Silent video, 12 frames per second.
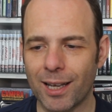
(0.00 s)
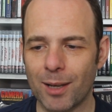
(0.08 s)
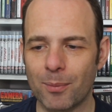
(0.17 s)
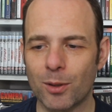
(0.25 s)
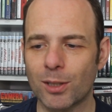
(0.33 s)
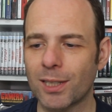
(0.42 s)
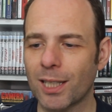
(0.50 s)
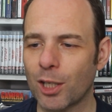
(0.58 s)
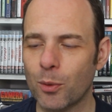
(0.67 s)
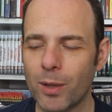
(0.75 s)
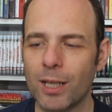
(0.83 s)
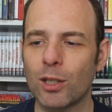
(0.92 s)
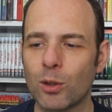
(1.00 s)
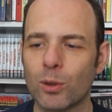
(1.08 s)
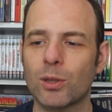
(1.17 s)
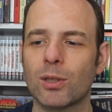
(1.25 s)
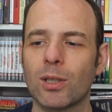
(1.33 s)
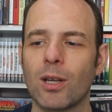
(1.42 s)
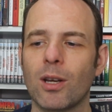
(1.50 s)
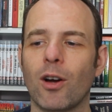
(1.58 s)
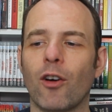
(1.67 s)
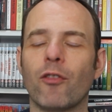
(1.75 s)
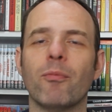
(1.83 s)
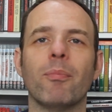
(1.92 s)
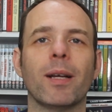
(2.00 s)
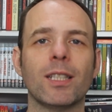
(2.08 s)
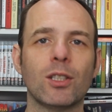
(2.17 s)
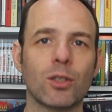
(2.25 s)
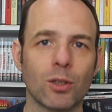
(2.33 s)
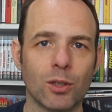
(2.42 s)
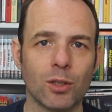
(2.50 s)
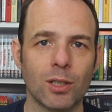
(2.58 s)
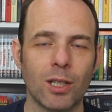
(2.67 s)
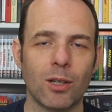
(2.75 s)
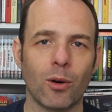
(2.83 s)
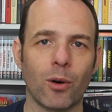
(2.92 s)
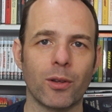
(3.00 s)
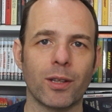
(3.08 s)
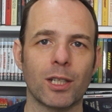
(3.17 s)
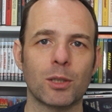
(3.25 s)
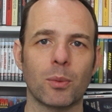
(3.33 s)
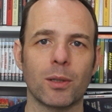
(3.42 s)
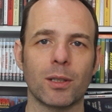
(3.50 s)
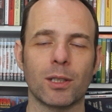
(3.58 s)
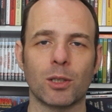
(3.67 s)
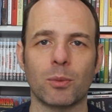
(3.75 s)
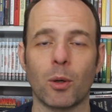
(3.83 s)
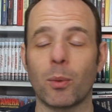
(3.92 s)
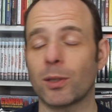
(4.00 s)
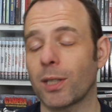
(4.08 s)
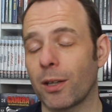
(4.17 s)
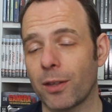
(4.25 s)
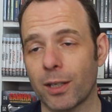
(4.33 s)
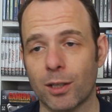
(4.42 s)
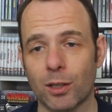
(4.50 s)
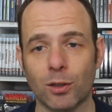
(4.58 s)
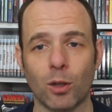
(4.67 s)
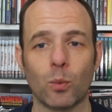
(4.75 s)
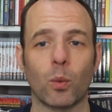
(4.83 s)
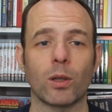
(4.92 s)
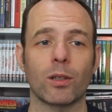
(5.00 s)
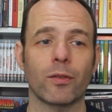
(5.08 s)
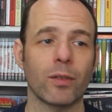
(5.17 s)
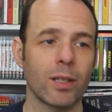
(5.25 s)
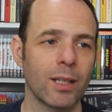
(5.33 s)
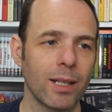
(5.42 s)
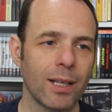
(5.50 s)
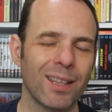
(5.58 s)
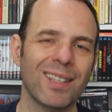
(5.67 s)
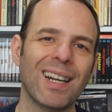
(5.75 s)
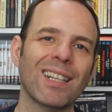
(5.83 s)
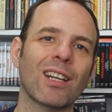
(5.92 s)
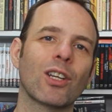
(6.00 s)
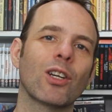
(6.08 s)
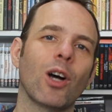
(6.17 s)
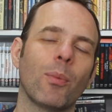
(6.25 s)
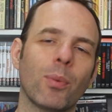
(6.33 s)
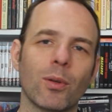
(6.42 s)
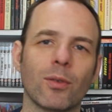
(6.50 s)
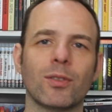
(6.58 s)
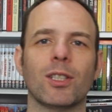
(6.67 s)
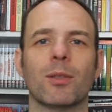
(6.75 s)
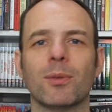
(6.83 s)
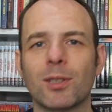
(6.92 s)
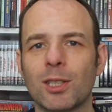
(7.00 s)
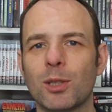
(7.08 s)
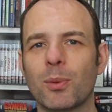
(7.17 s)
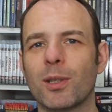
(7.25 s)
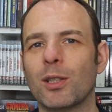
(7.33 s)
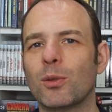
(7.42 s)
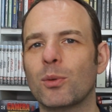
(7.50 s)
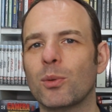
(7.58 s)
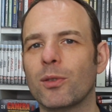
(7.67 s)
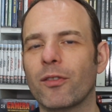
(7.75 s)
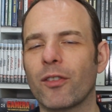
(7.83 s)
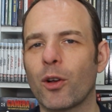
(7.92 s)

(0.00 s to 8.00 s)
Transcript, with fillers: Um, there is a great use of miniatures on this one as well, which I think are done wonderfully. There are a couple of sequences where they don't